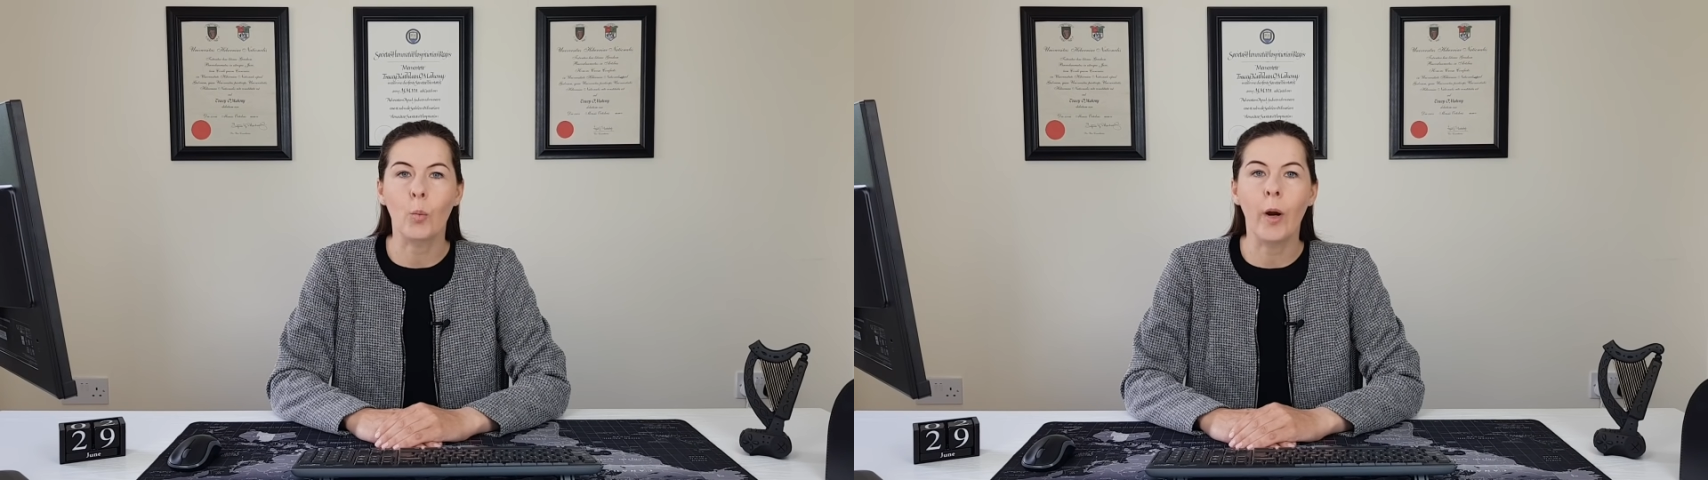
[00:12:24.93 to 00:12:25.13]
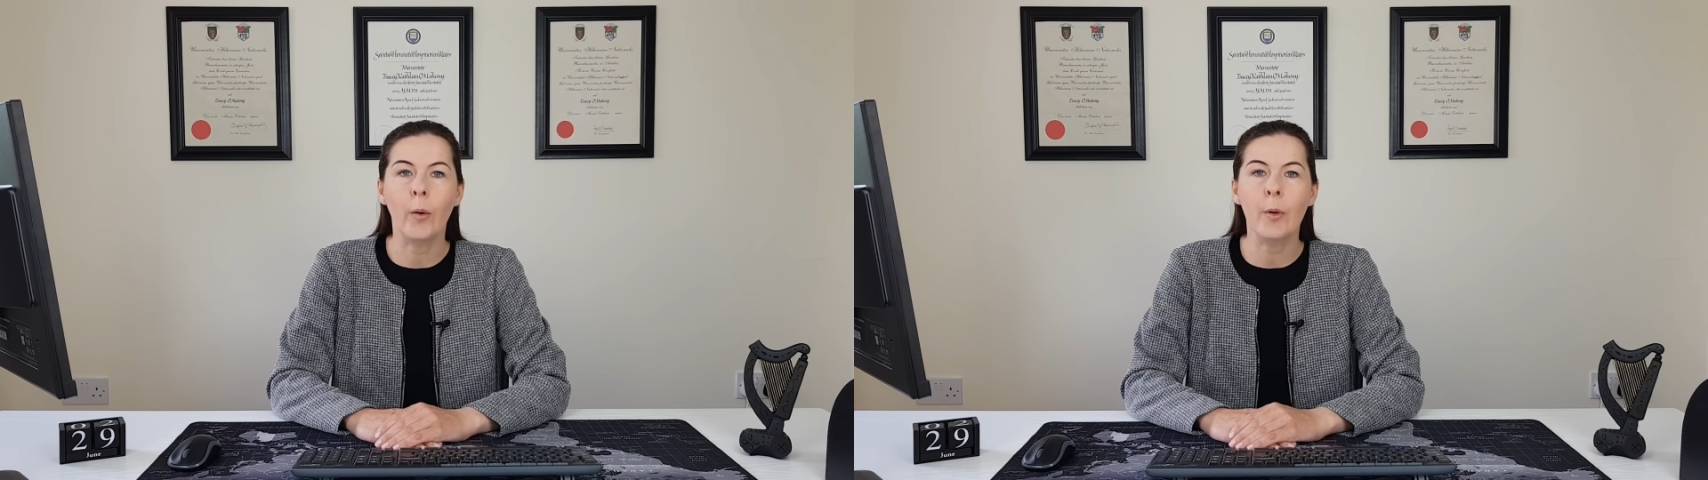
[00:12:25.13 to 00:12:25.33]

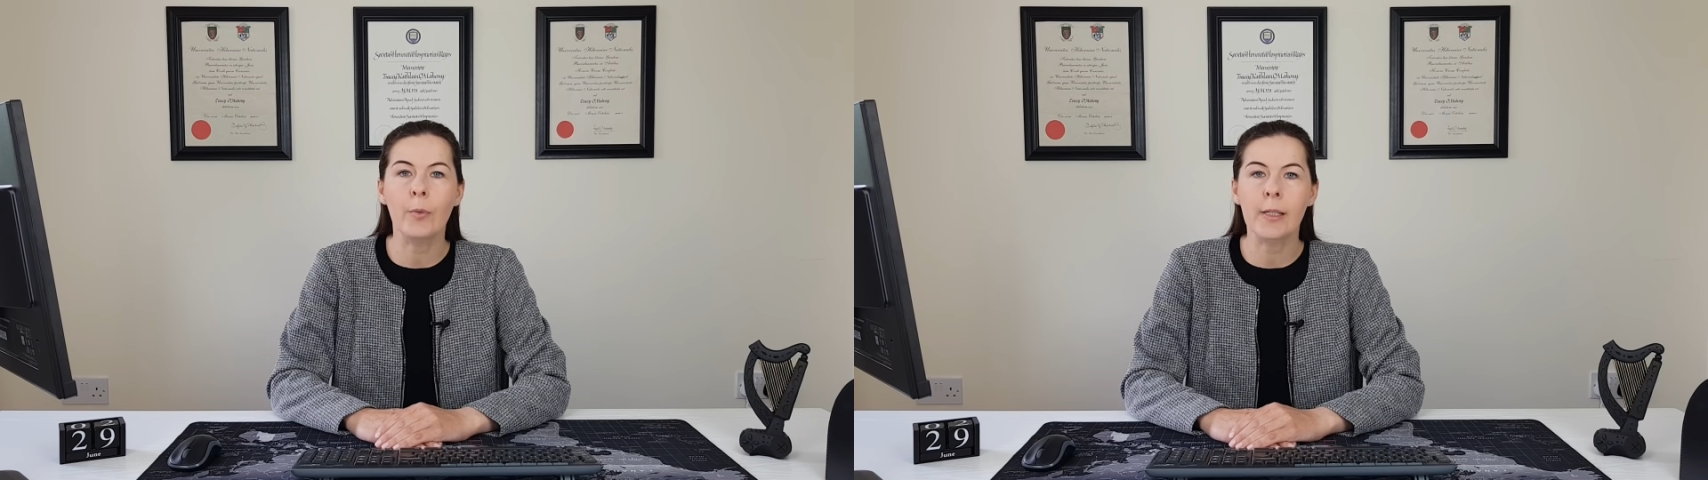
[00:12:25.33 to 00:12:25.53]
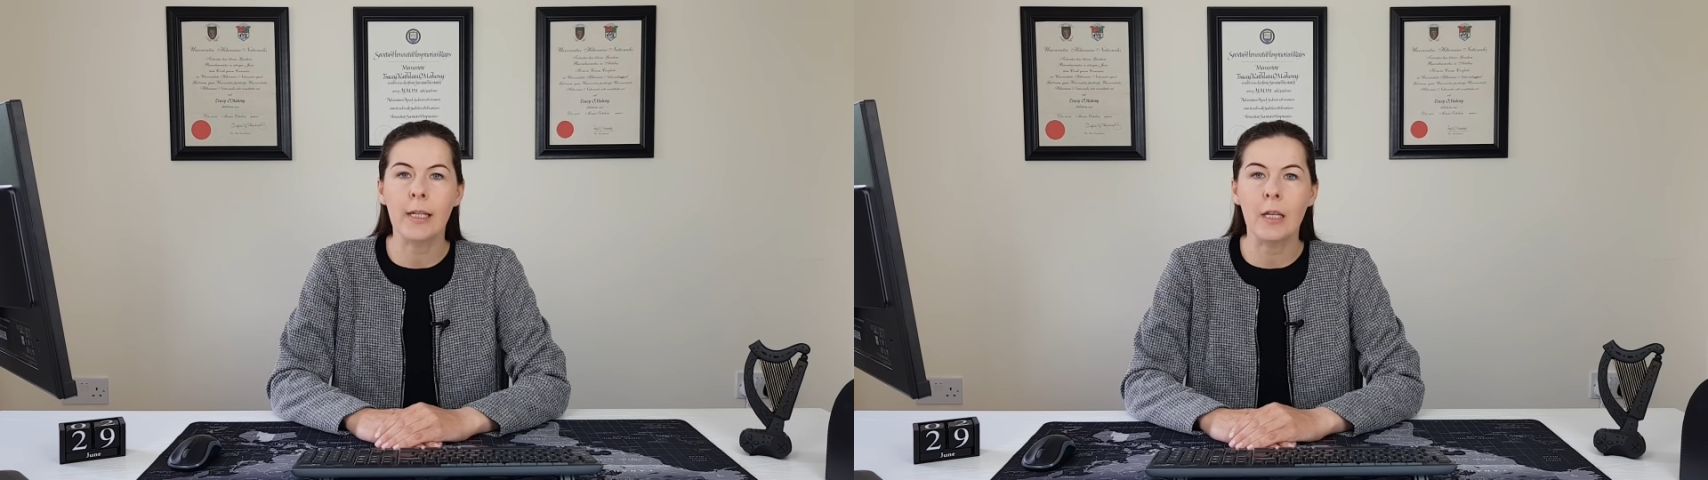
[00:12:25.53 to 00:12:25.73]
where we
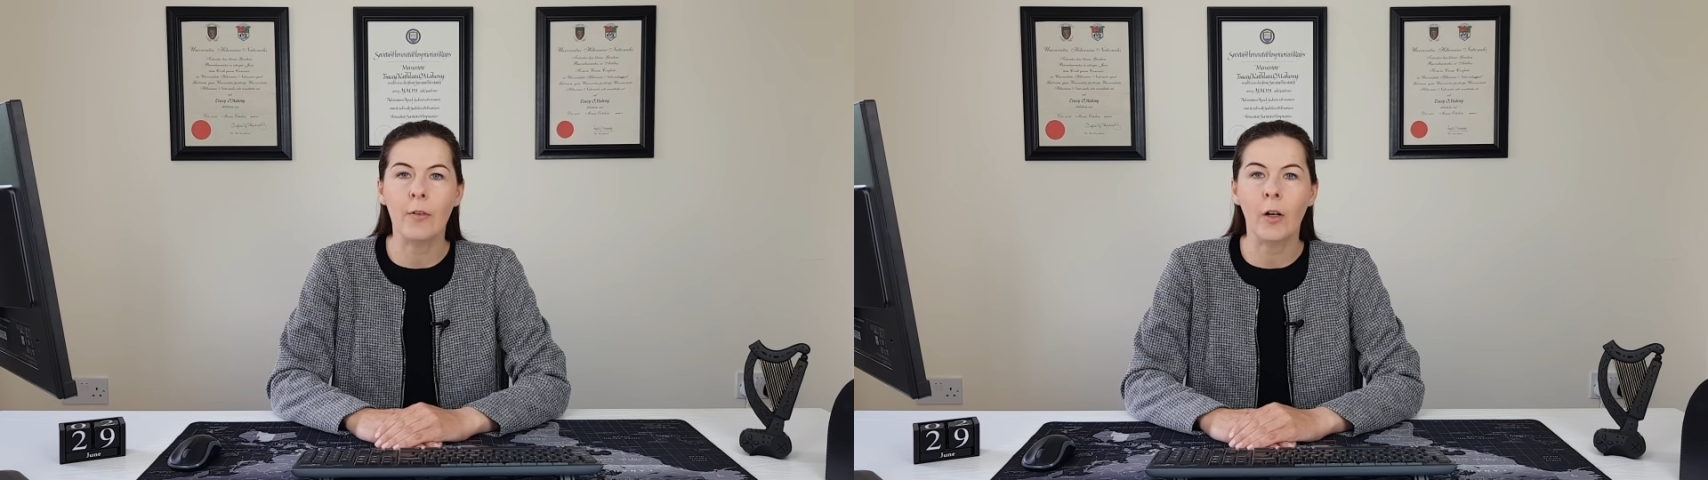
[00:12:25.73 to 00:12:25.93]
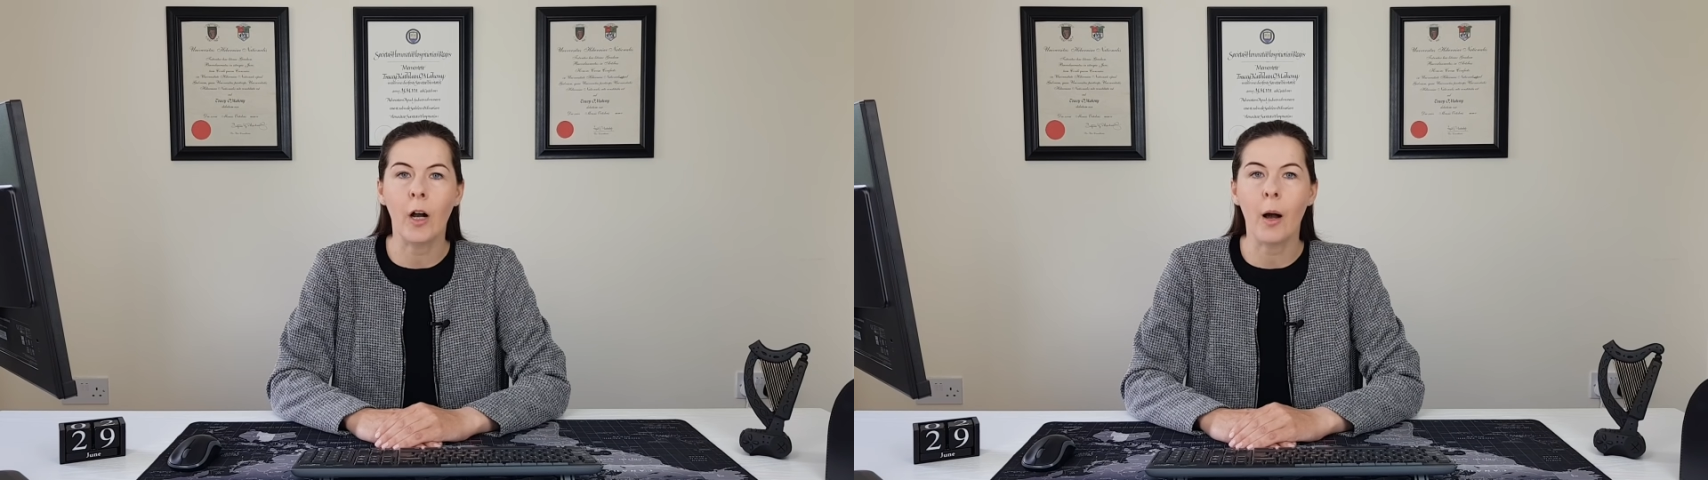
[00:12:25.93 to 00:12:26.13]
receive
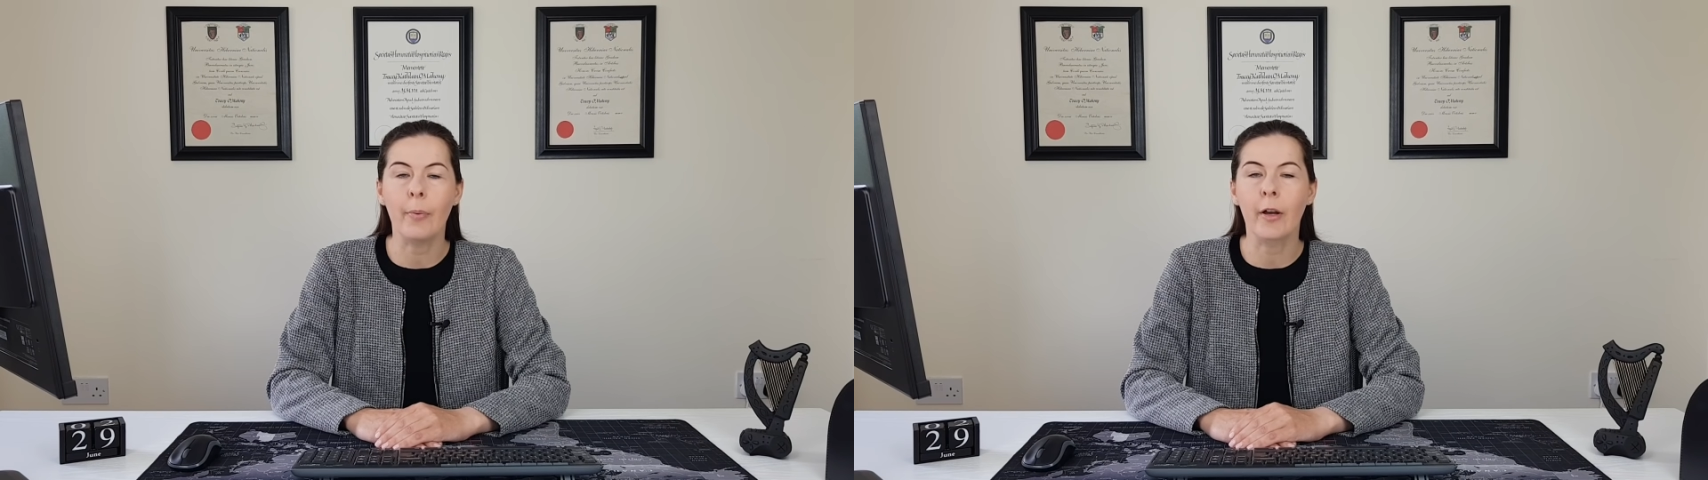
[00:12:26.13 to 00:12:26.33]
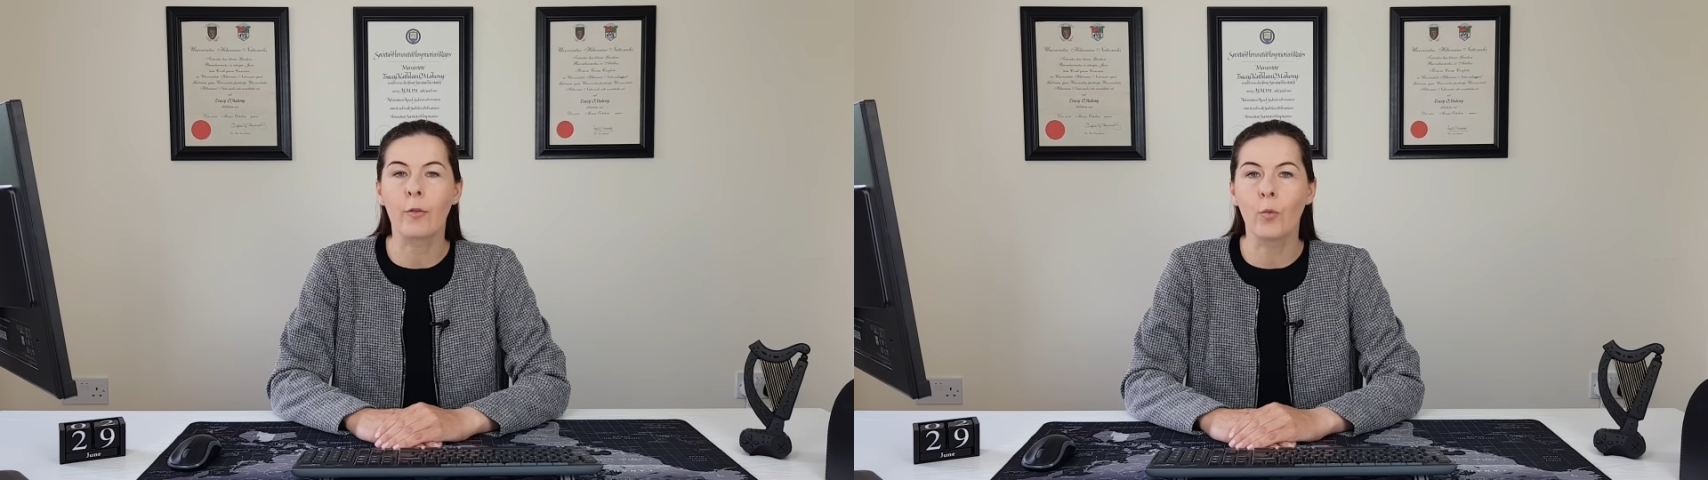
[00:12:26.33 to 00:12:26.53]
a copy of